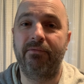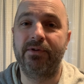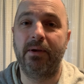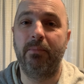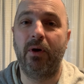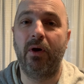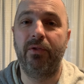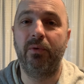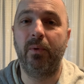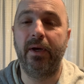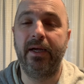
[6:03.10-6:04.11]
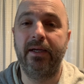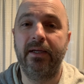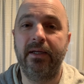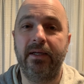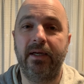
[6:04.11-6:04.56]
some on the way.
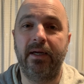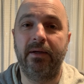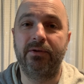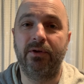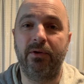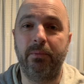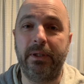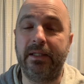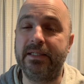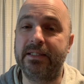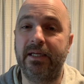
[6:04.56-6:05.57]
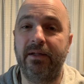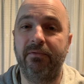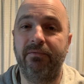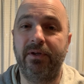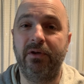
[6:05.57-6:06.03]
Uh, so there'll be at least
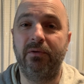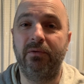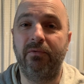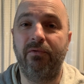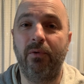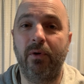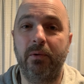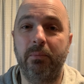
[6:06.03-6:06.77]
another video for it.